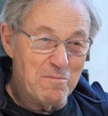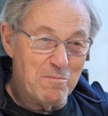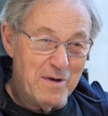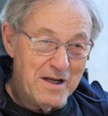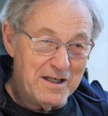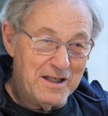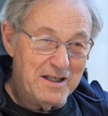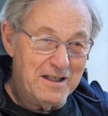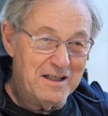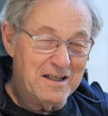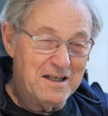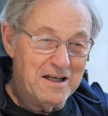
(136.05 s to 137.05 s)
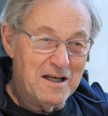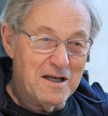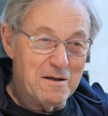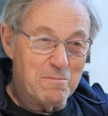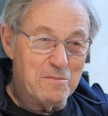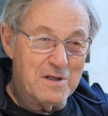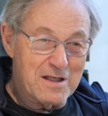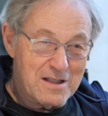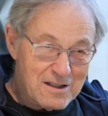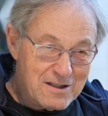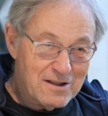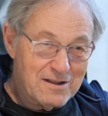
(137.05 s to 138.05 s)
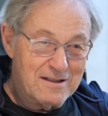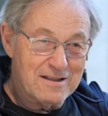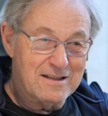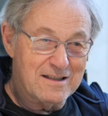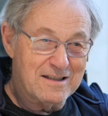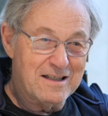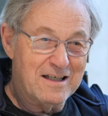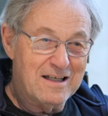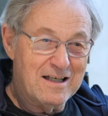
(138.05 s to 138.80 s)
many miraculous